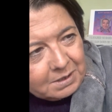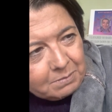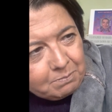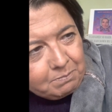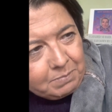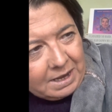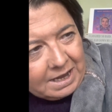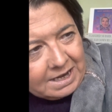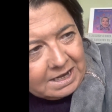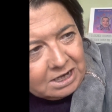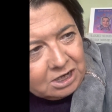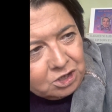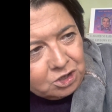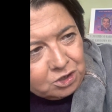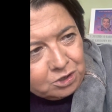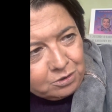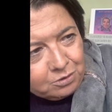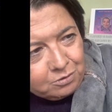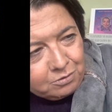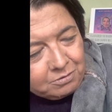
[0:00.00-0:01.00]
Beige
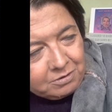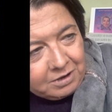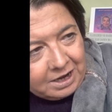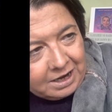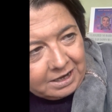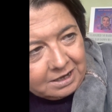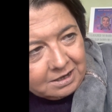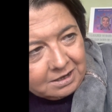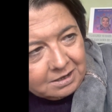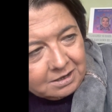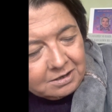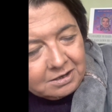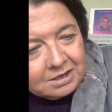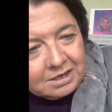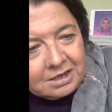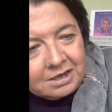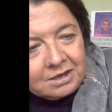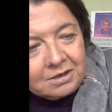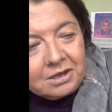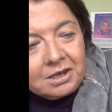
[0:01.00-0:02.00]
Dore,
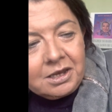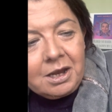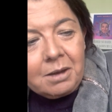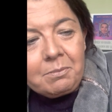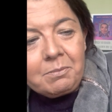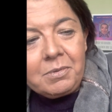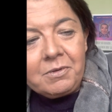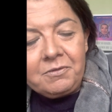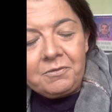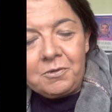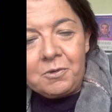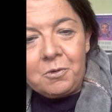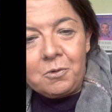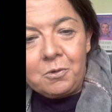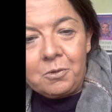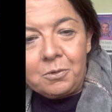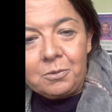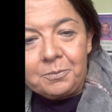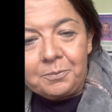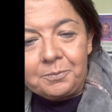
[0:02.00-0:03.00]
number
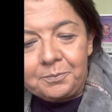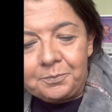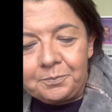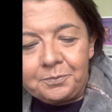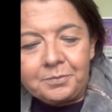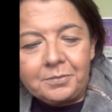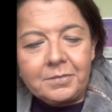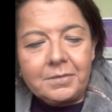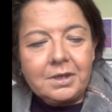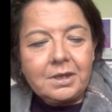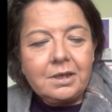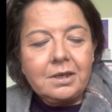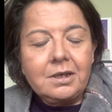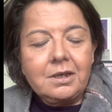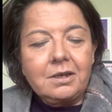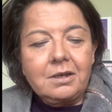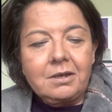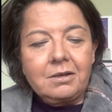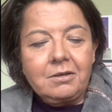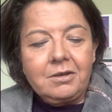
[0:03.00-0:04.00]
4.
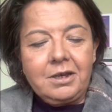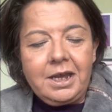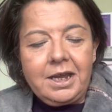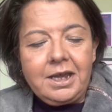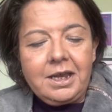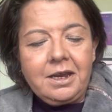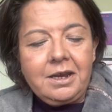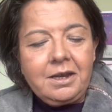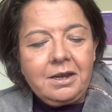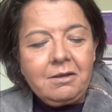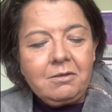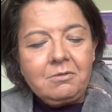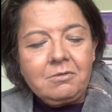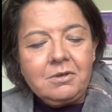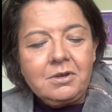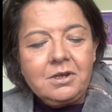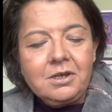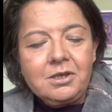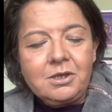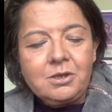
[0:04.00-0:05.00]
Okay, and I'm
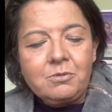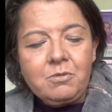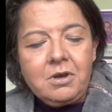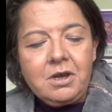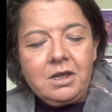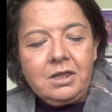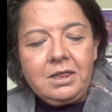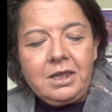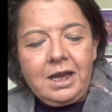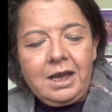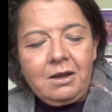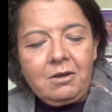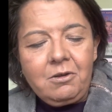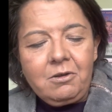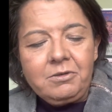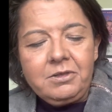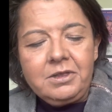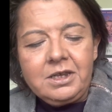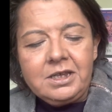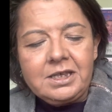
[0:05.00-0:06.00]
going to swirl that
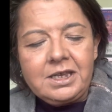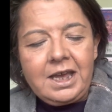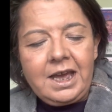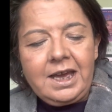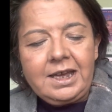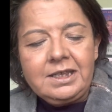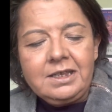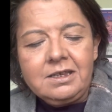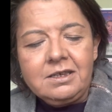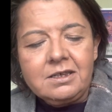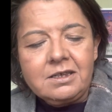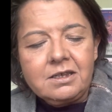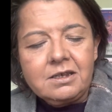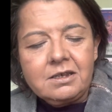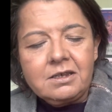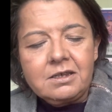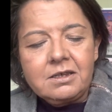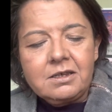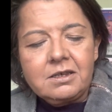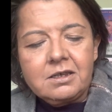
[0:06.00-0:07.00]
on this hand
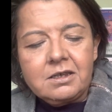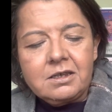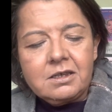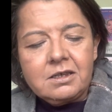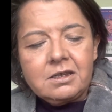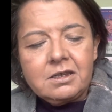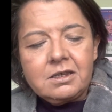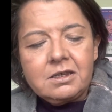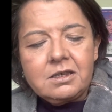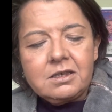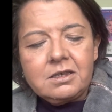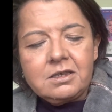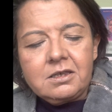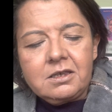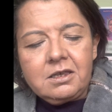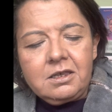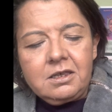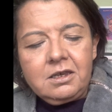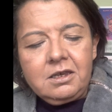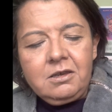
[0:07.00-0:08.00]

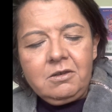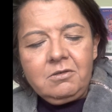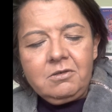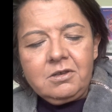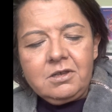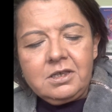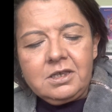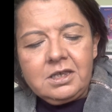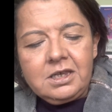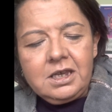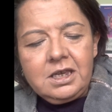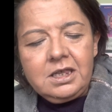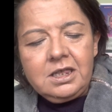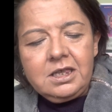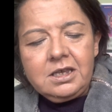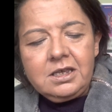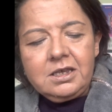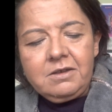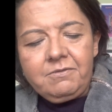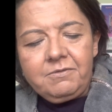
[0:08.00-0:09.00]
so that you can see
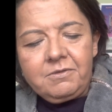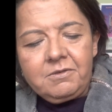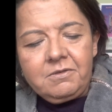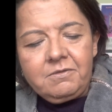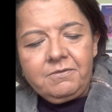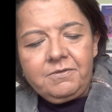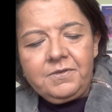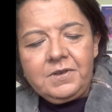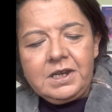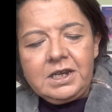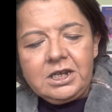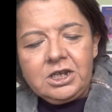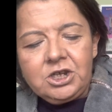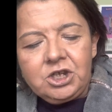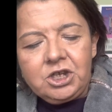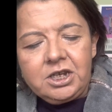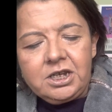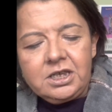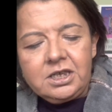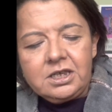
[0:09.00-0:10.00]
the different
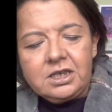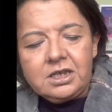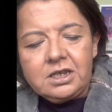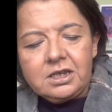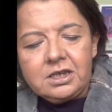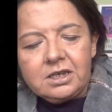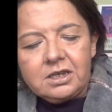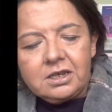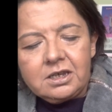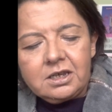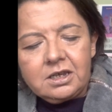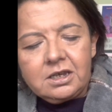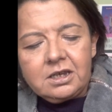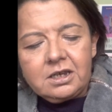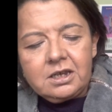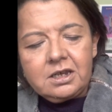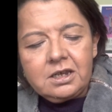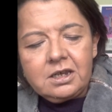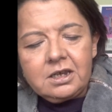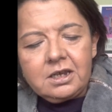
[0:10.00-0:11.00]
finishes.
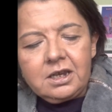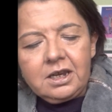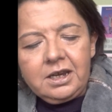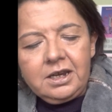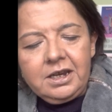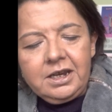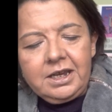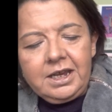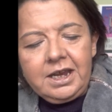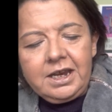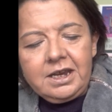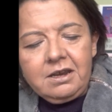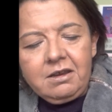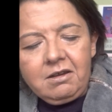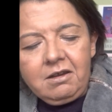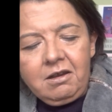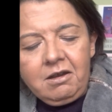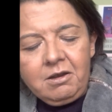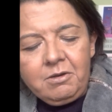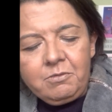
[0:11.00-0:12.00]
And again,
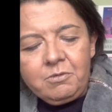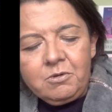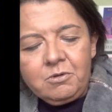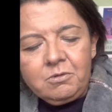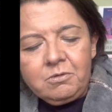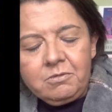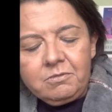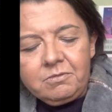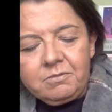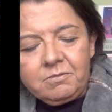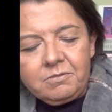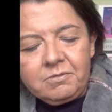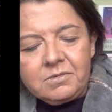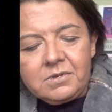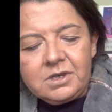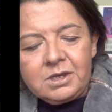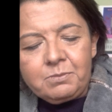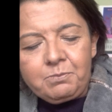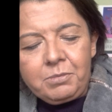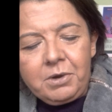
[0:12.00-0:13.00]
I will
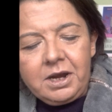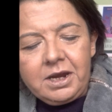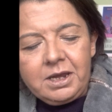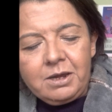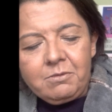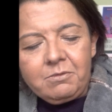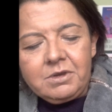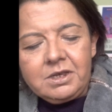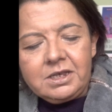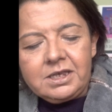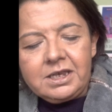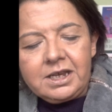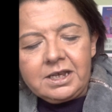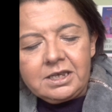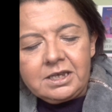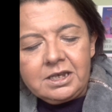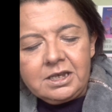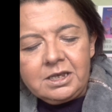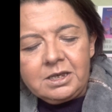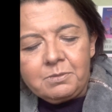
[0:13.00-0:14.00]
spray it with
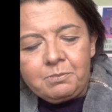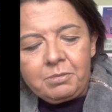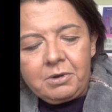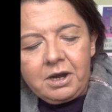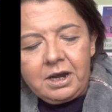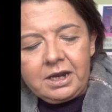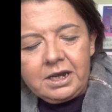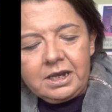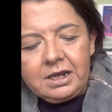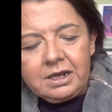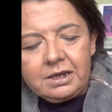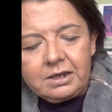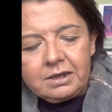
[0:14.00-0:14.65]
setting spray